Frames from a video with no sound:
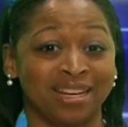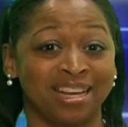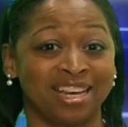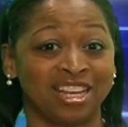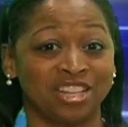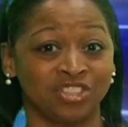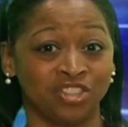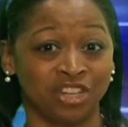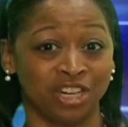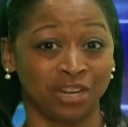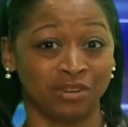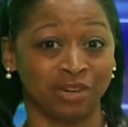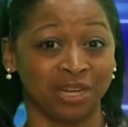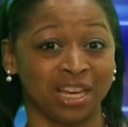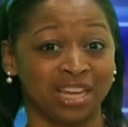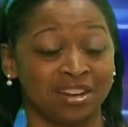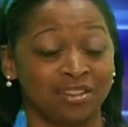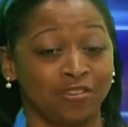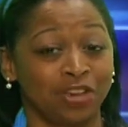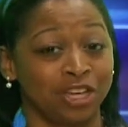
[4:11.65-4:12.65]
engineering
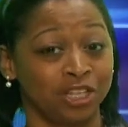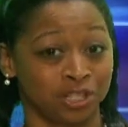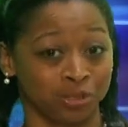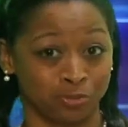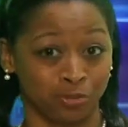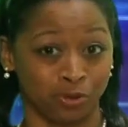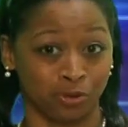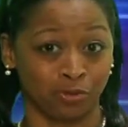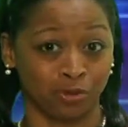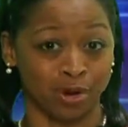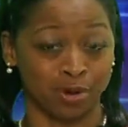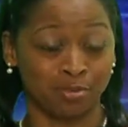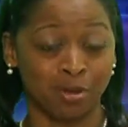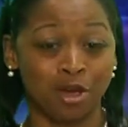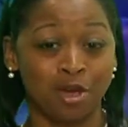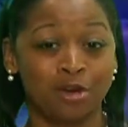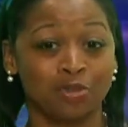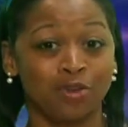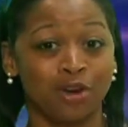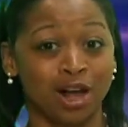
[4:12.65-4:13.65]
innovation program
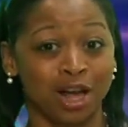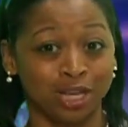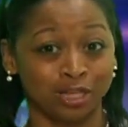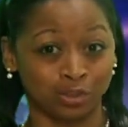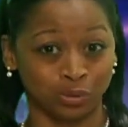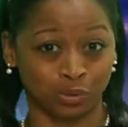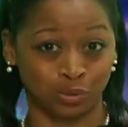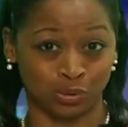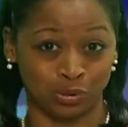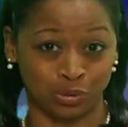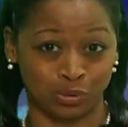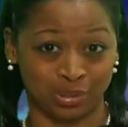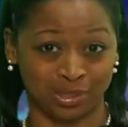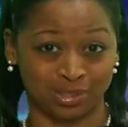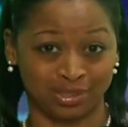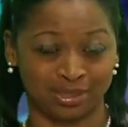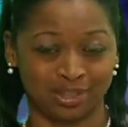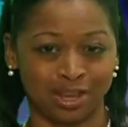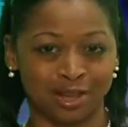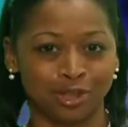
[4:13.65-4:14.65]
for high school students.